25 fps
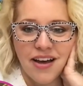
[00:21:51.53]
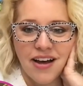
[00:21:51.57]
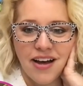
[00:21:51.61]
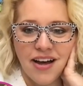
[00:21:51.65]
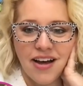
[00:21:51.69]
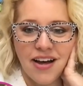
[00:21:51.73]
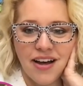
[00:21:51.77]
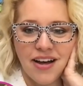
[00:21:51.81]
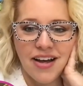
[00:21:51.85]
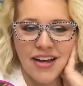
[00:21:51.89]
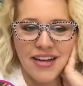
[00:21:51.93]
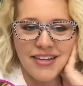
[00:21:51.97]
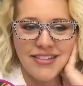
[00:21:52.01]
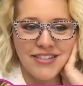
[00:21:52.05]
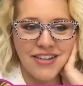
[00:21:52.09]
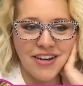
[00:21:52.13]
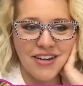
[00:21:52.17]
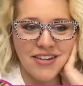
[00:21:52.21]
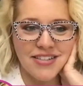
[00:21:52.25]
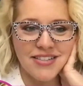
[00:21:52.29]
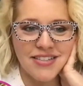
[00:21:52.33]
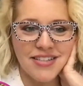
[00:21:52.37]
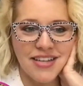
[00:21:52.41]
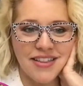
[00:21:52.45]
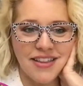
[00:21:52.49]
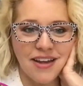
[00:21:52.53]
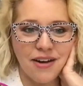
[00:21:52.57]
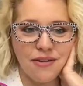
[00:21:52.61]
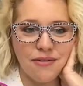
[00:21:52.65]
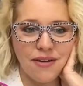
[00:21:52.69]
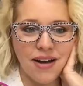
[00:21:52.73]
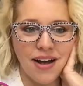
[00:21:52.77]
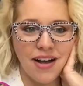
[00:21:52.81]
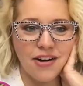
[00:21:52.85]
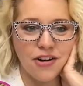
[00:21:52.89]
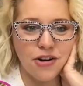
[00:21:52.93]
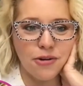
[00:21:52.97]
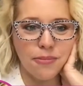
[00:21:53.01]
Uh, and Donna said that
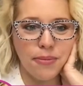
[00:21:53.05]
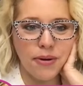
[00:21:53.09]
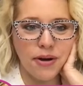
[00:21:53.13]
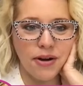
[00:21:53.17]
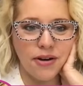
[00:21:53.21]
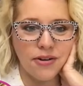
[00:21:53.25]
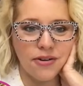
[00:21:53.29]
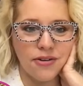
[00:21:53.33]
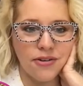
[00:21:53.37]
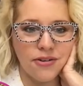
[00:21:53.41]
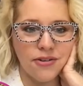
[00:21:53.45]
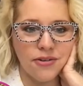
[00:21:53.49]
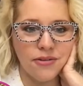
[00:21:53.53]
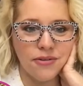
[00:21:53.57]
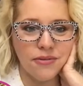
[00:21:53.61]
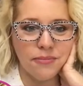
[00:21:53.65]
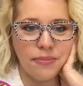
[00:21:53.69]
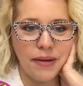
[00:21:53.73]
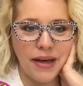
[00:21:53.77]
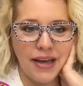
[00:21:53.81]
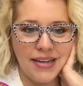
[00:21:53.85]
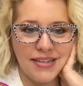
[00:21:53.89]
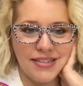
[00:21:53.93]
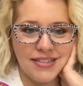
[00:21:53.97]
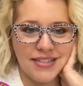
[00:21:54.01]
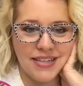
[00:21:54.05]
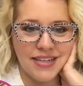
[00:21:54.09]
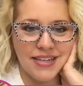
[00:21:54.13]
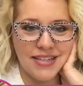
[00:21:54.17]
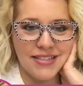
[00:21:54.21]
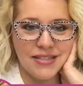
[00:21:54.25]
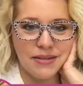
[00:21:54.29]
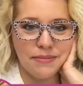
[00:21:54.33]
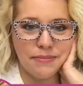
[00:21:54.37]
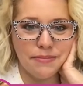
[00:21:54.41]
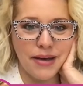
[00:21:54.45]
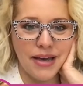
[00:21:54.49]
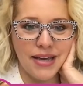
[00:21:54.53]
writer bottle painting is
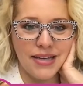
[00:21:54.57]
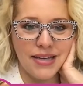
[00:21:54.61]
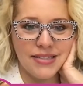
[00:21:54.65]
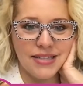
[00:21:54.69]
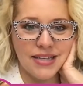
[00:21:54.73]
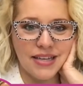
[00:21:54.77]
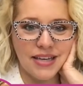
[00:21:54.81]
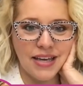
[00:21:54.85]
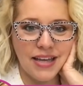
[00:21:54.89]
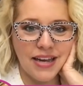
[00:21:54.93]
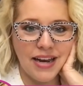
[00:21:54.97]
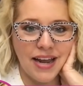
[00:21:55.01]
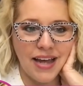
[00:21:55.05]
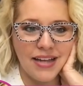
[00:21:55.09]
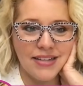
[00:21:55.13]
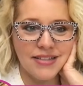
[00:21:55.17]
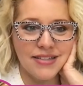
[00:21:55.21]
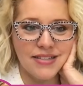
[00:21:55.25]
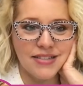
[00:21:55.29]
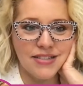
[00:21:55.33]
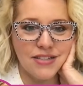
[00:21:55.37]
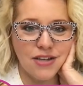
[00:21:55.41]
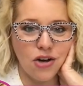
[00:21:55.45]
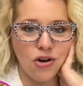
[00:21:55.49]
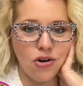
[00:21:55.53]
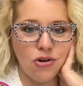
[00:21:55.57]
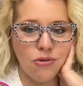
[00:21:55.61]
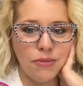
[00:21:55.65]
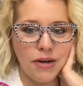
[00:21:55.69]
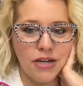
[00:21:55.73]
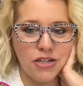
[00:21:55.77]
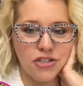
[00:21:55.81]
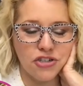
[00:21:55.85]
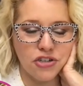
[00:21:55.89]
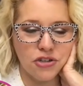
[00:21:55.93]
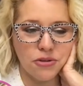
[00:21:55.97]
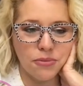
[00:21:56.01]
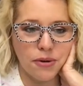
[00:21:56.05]
amazing. It adds so
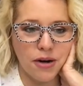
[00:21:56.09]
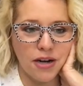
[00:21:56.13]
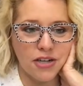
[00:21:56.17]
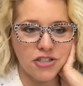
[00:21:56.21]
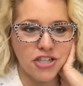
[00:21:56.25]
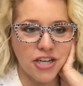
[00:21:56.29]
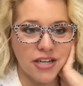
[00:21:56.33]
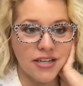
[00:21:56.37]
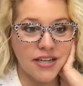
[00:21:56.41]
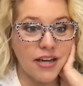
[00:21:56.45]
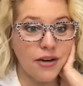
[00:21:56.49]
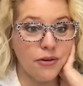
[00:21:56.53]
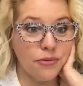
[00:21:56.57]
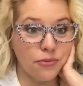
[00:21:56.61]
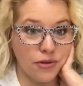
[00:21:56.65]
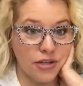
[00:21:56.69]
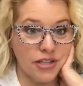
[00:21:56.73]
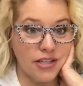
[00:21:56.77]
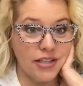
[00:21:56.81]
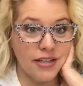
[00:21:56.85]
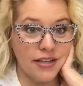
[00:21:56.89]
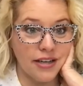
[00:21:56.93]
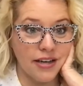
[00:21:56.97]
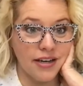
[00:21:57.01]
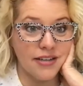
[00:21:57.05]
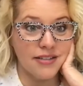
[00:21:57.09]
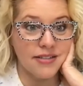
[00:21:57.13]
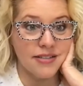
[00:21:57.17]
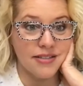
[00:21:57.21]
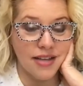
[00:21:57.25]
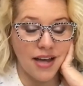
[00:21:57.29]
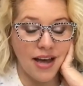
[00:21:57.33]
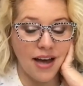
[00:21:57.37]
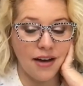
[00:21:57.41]
much to the project. It really does.